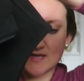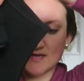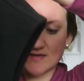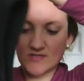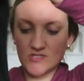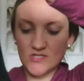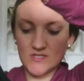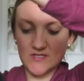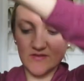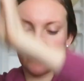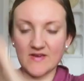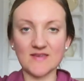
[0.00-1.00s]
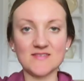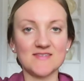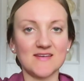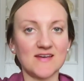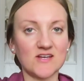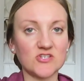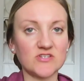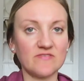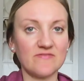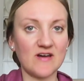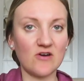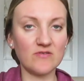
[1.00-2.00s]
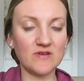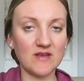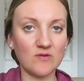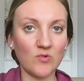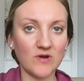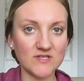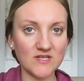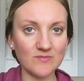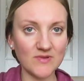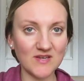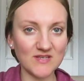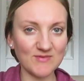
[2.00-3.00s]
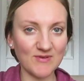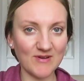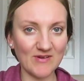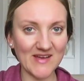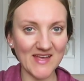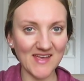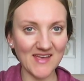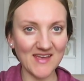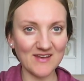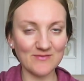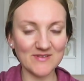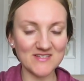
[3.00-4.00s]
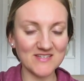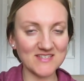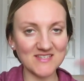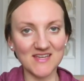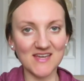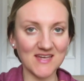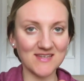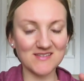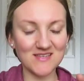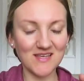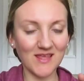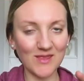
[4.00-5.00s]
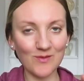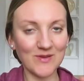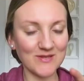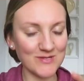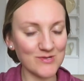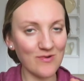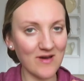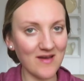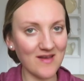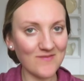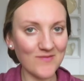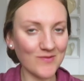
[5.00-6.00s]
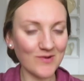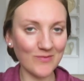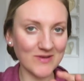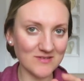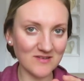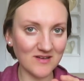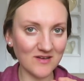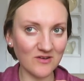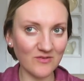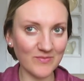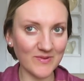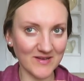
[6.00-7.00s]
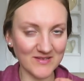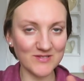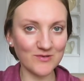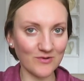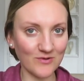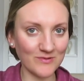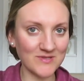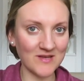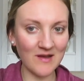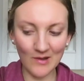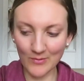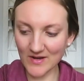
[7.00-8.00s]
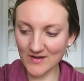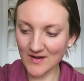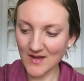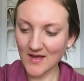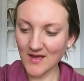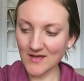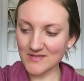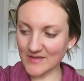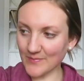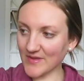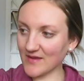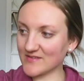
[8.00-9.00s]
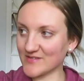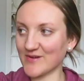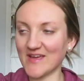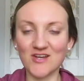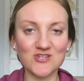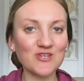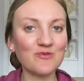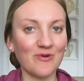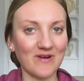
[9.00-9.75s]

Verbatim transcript: is just a vest I actually found and wanted because we were out hiking and it was just like a little bit too hot for a winter coat but too cold to not wear something so I actually